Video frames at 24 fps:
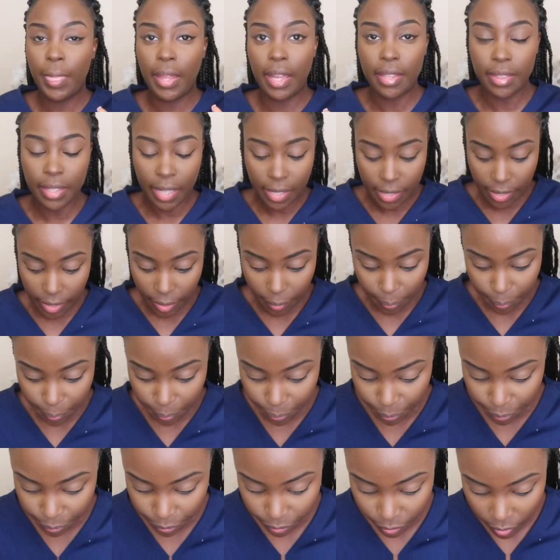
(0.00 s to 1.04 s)
And that's it,
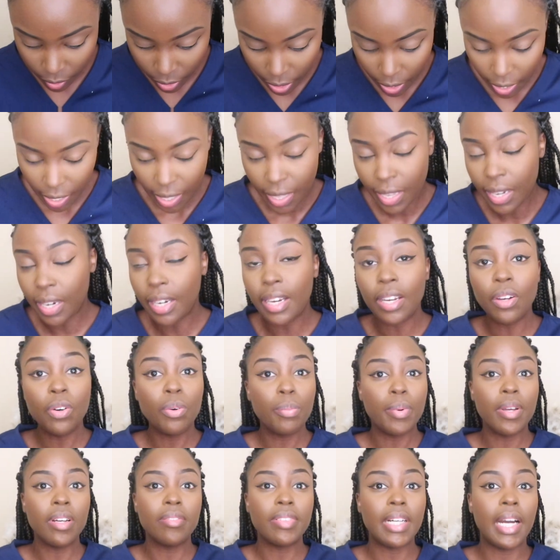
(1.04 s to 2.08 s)
a little
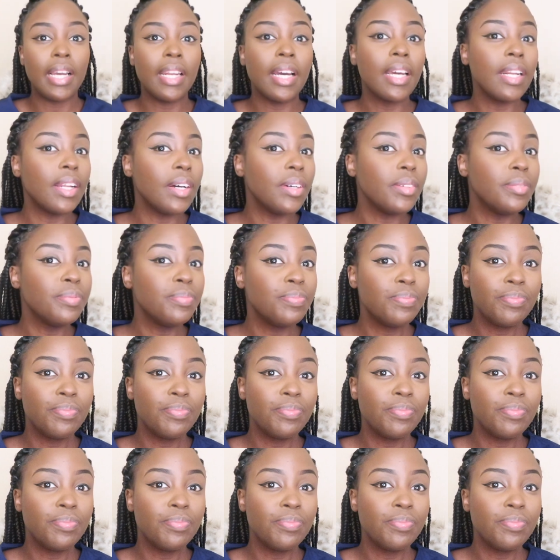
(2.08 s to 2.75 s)
bit of eyeliner,